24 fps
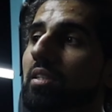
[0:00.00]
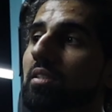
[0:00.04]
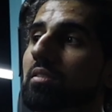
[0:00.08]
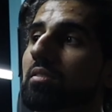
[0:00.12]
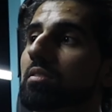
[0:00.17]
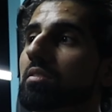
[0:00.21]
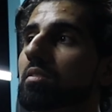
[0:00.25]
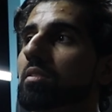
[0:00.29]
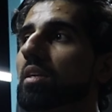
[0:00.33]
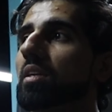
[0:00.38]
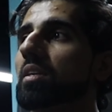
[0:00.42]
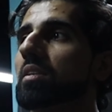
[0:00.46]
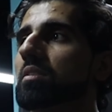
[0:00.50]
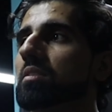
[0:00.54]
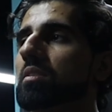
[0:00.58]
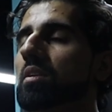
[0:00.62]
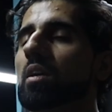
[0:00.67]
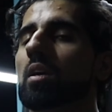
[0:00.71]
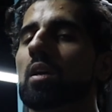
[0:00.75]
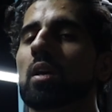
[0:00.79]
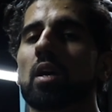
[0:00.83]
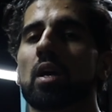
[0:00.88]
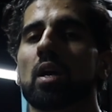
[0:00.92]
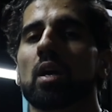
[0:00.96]
exercise,
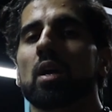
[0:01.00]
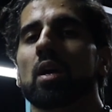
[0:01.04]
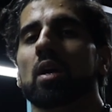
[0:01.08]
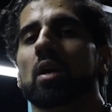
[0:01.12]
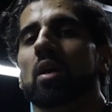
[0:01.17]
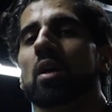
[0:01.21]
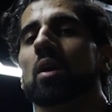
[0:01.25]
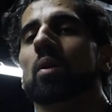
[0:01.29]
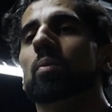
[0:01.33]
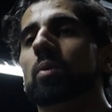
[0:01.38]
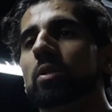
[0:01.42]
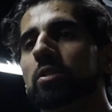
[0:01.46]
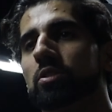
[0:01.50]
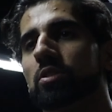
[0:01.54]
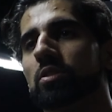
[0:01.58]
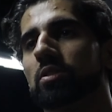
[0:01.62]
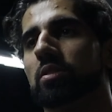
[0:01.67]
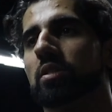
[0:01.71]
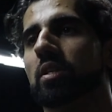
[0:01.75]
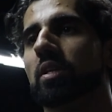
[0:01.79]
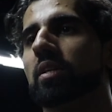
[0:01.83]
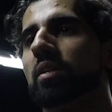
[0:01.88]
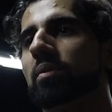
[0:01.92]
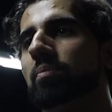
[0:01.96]
which is
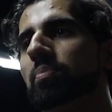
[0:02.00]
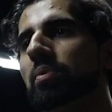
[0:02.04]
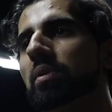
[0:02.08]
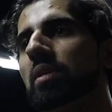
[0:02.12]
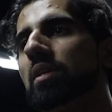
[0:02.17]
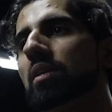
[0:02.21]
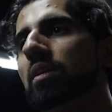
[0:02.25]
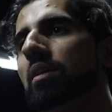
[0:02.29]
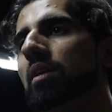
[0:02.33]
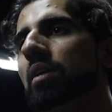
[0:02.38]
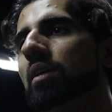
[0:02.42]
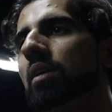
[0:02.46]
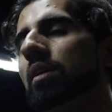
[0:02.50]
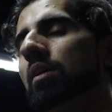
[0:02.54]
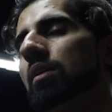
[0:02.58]
gonna be,